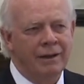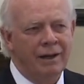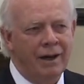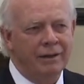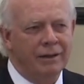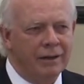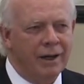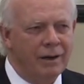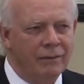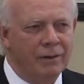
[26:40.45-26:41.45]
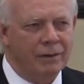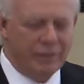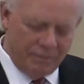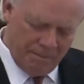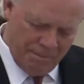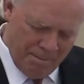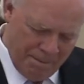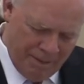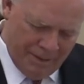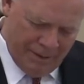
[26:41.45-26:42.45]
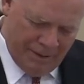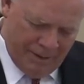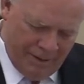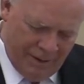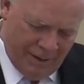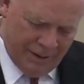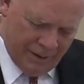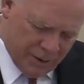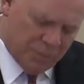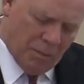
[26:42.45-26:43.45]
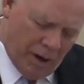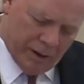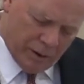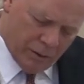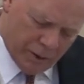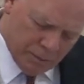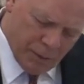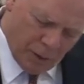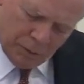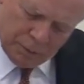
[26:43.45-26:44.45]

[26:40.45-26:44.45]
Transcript: on the cover and this motto in bold